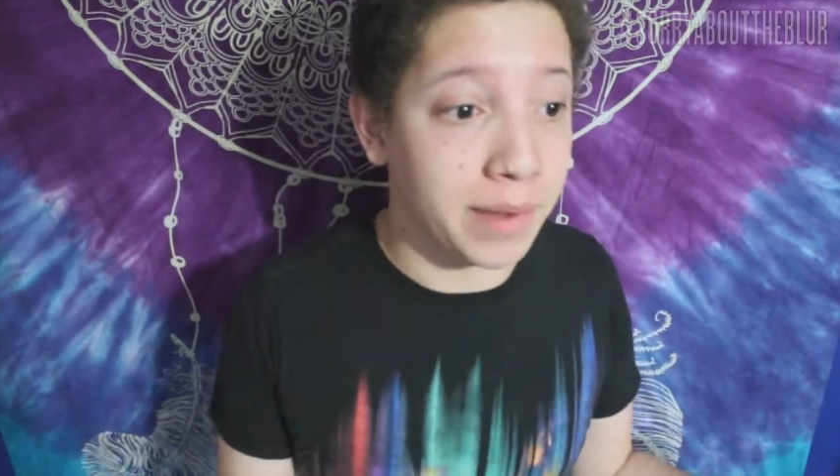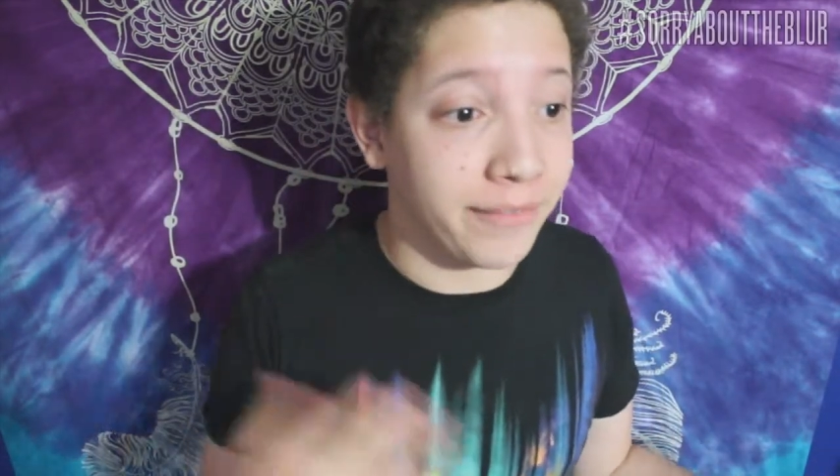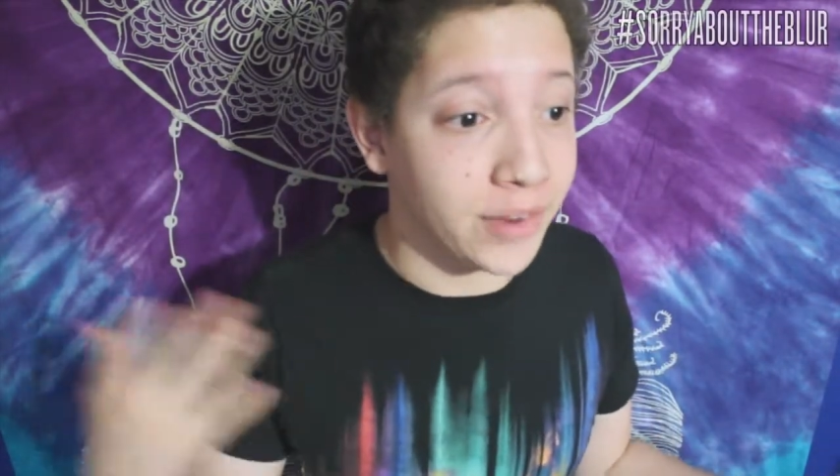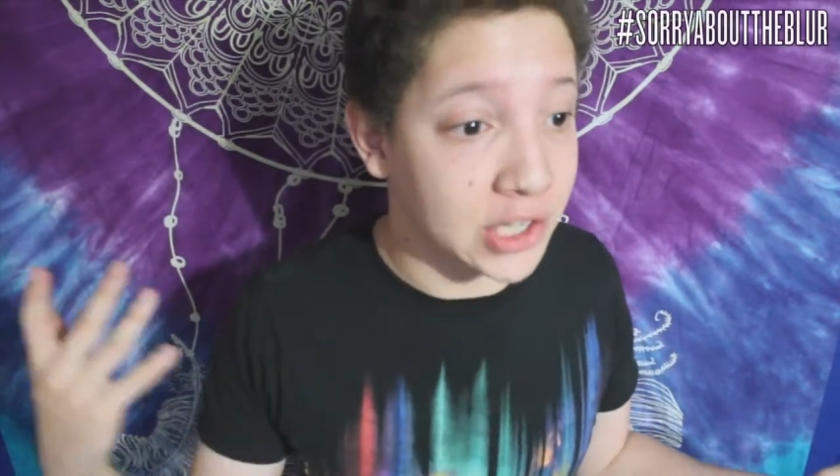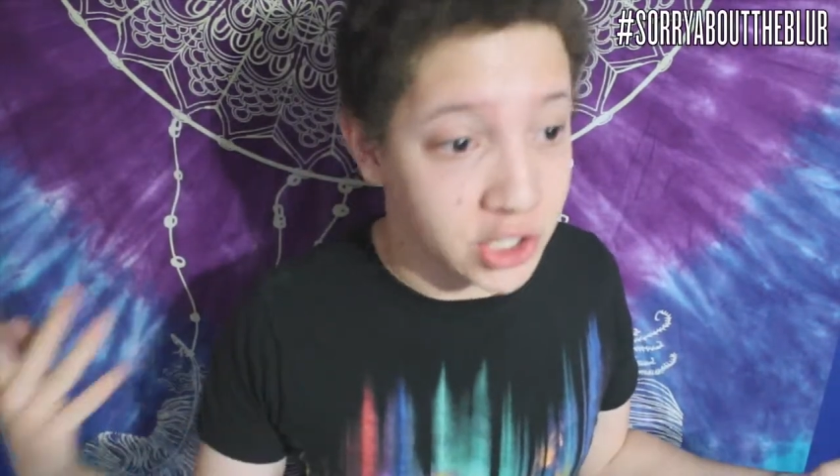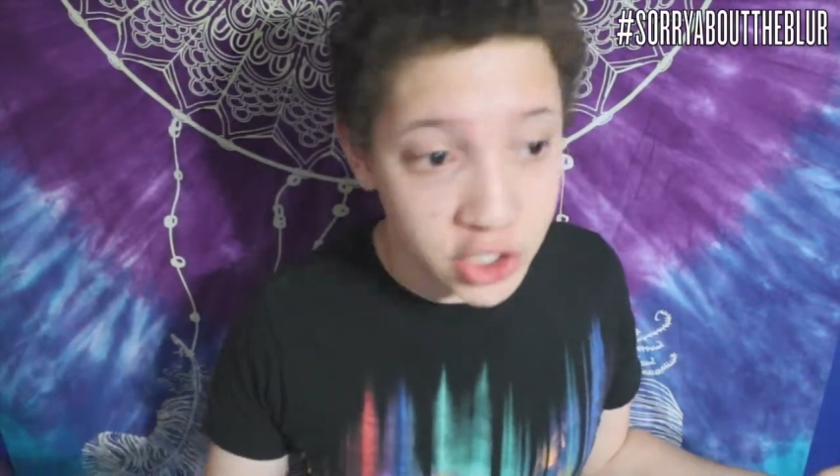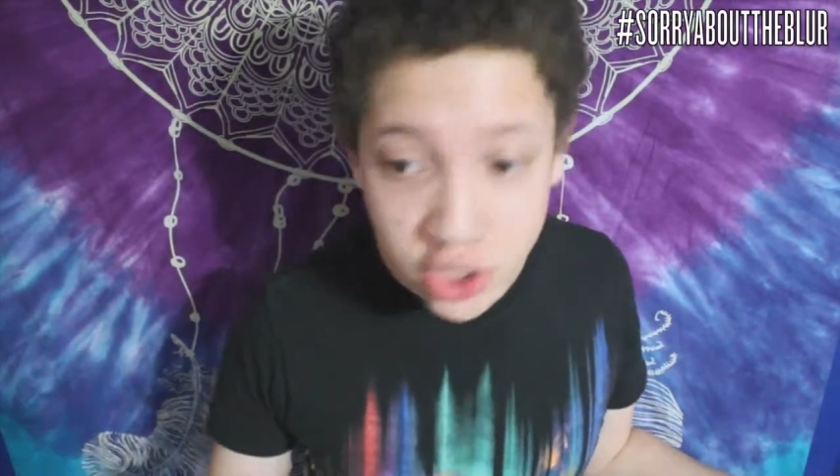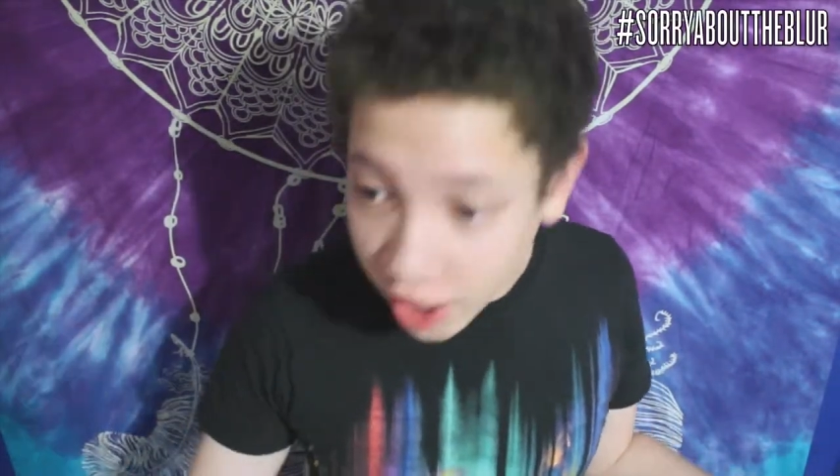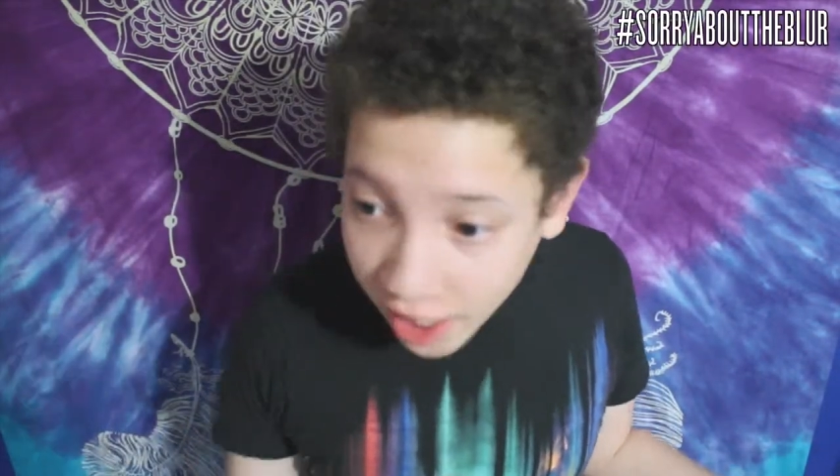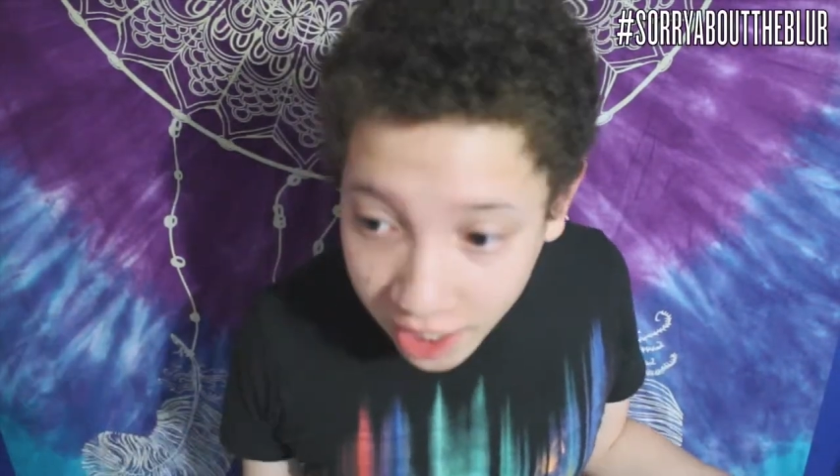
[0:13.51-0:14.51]
my first
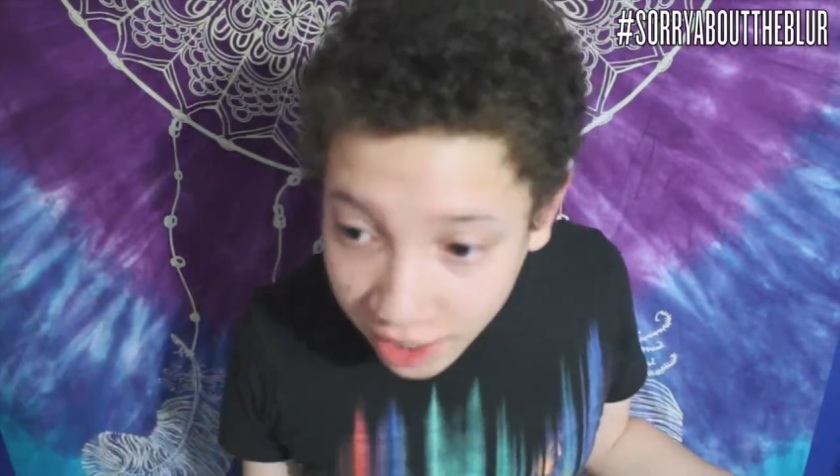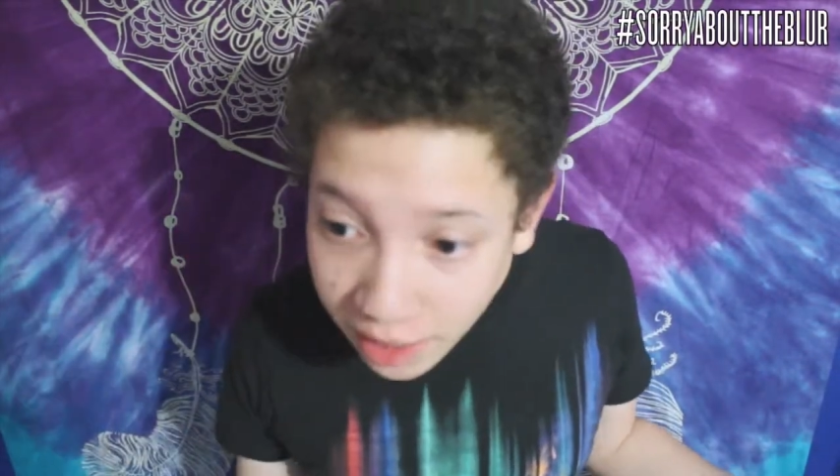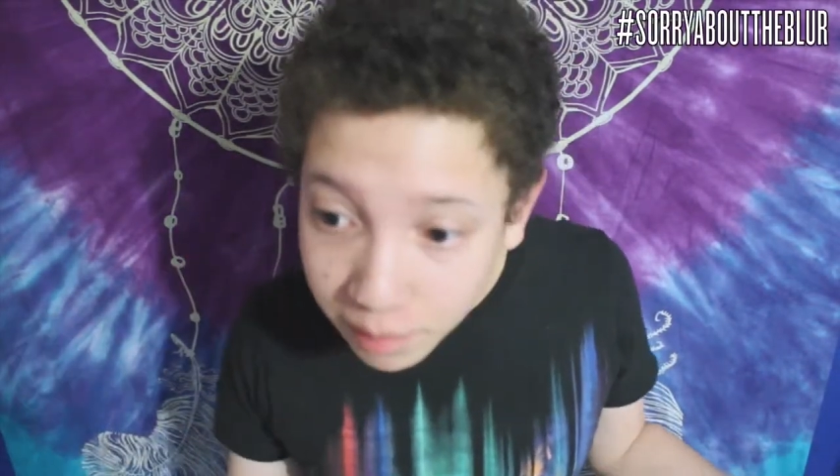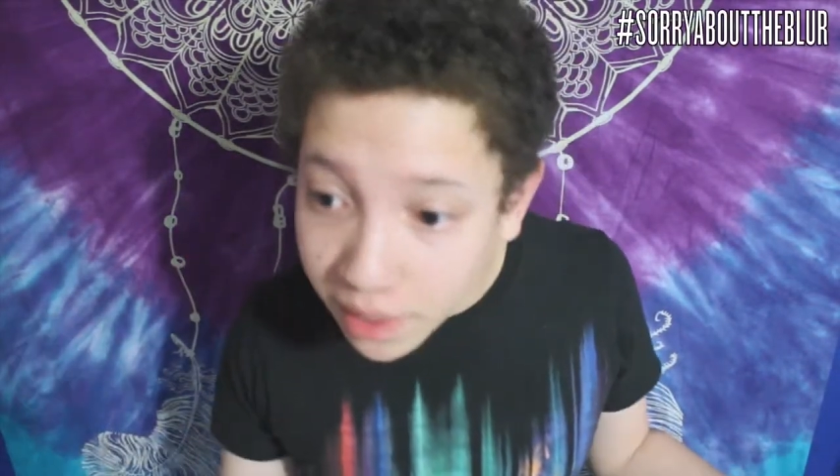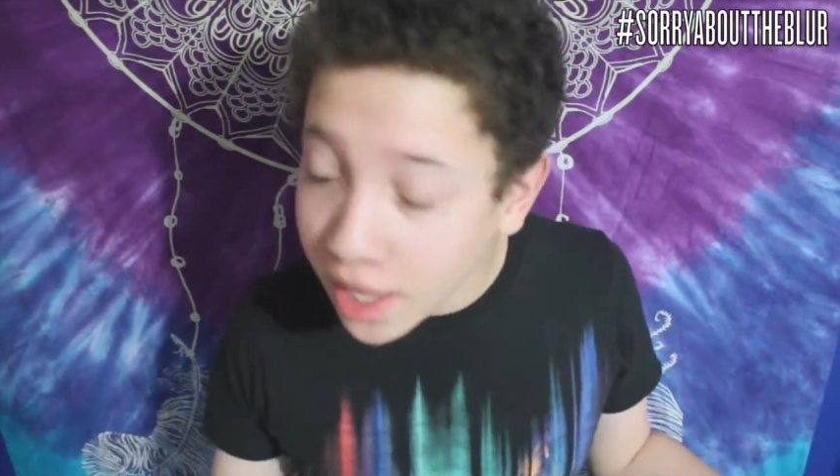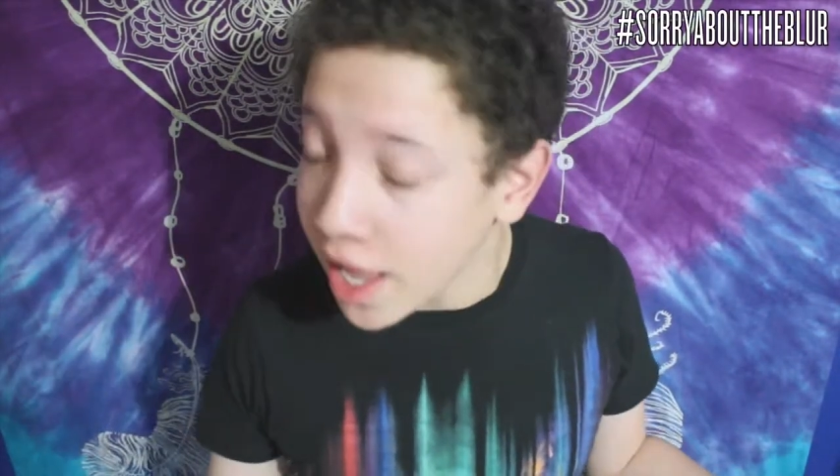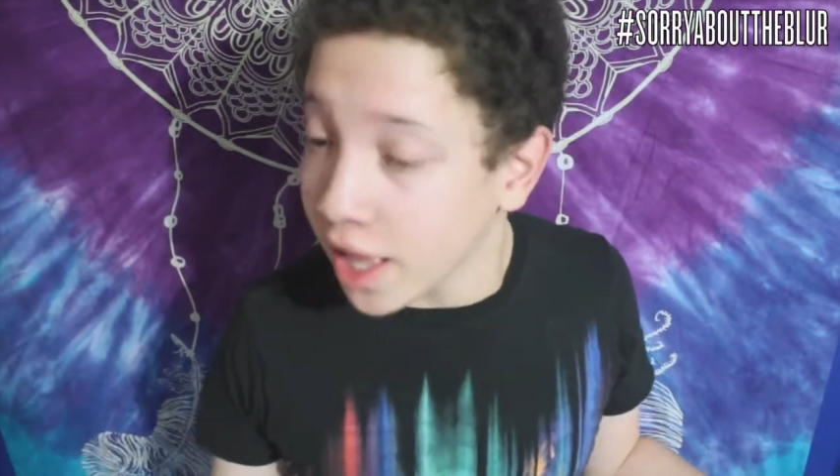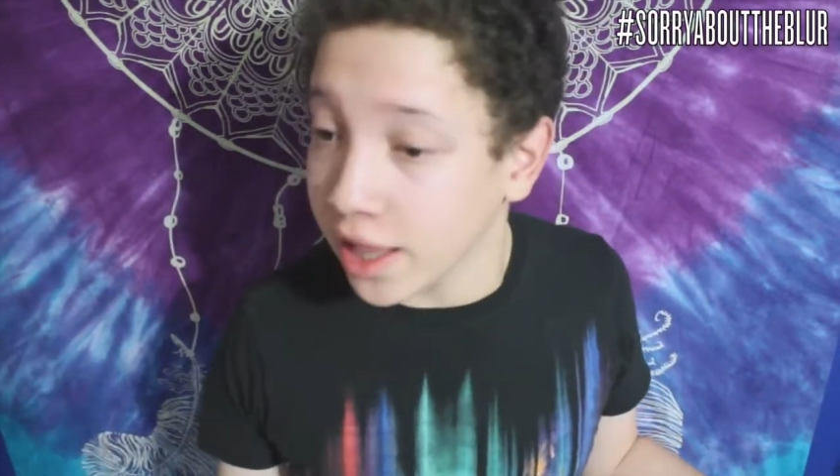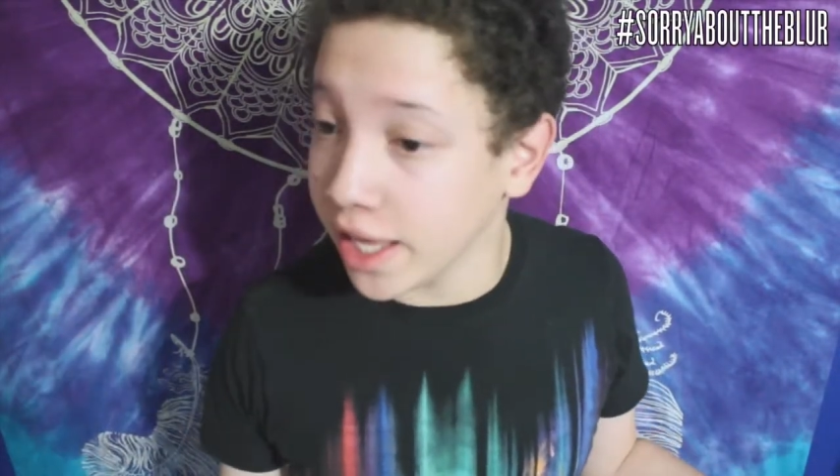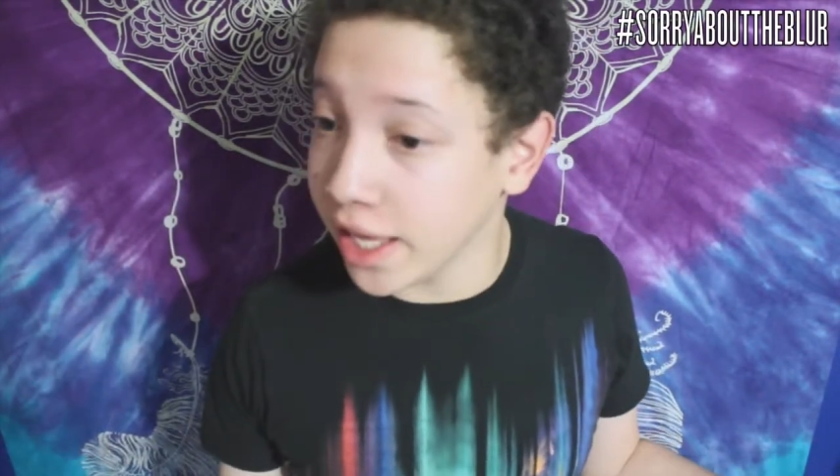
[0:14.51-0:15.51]
job.
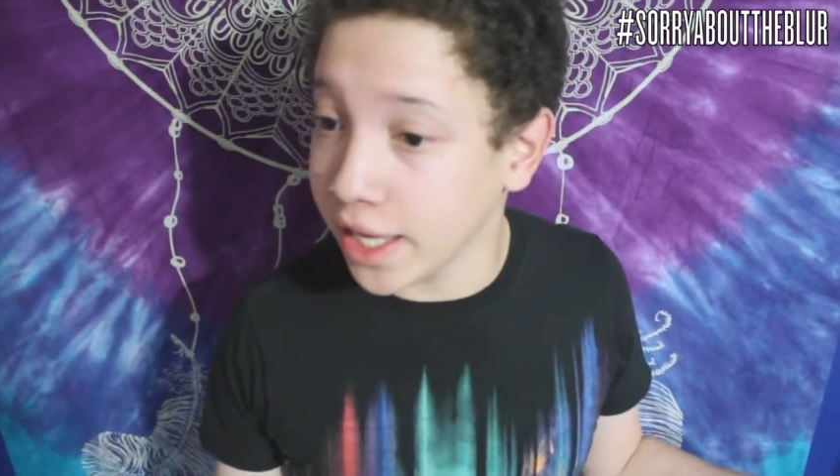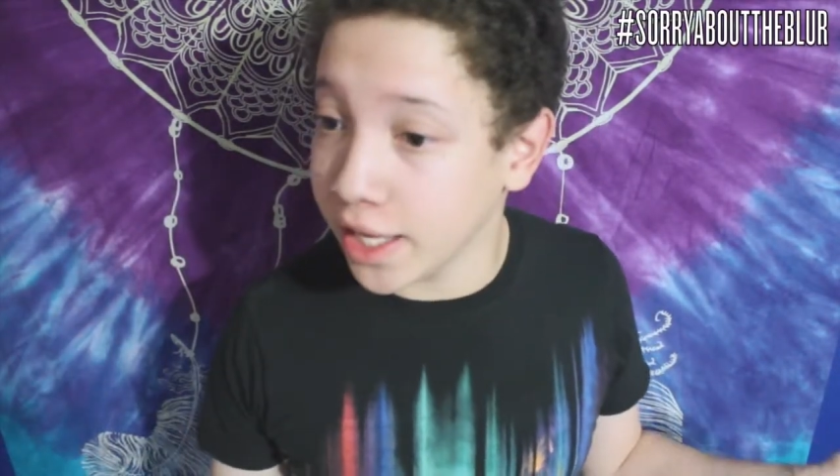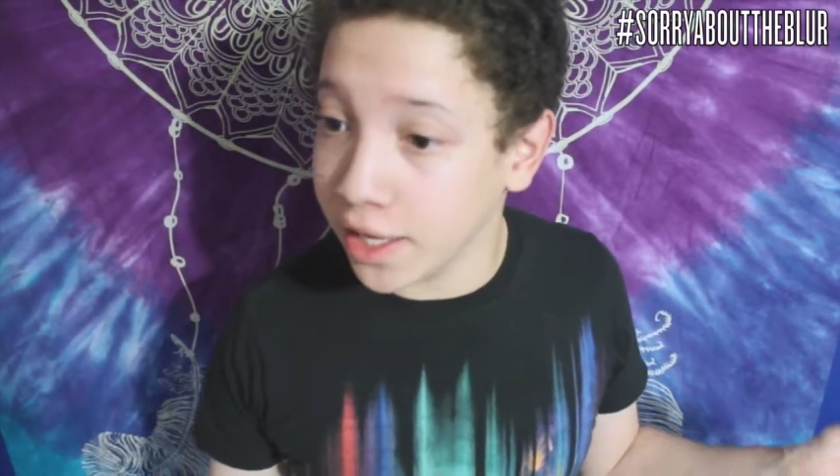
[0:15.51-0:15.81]
Like,